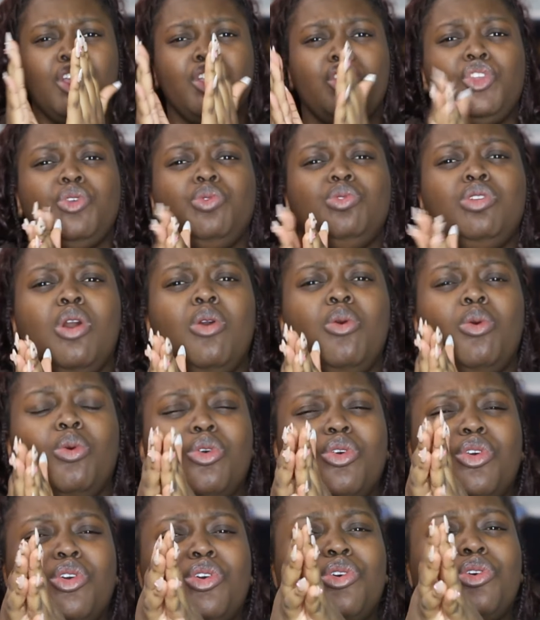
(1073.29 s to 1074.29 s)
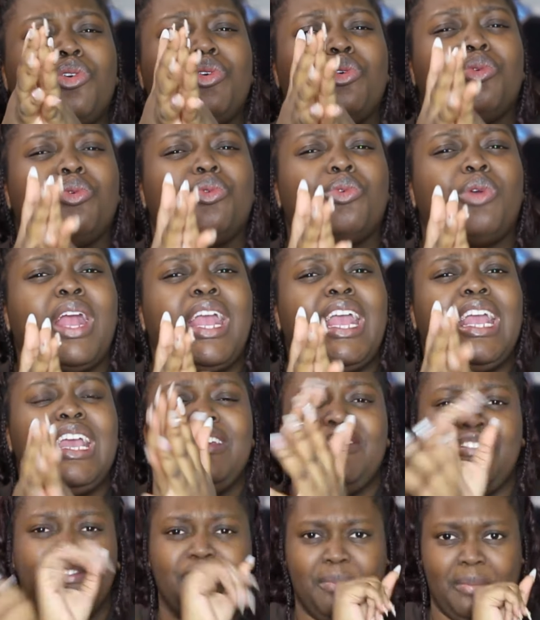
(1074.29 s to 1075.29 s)
You don't
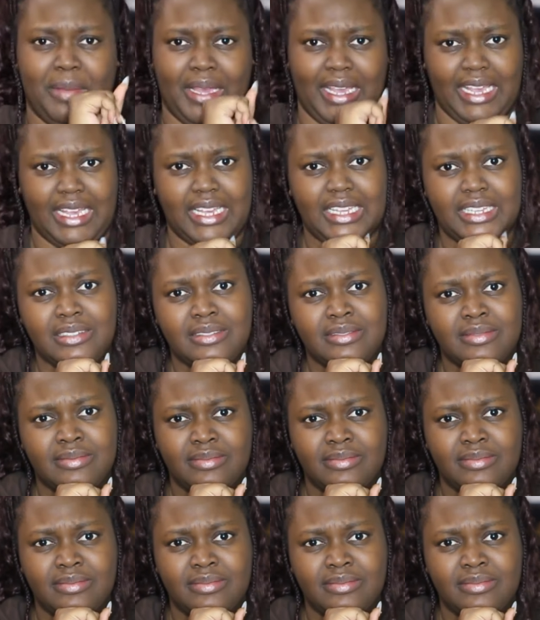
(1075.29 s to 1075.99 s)
crave me.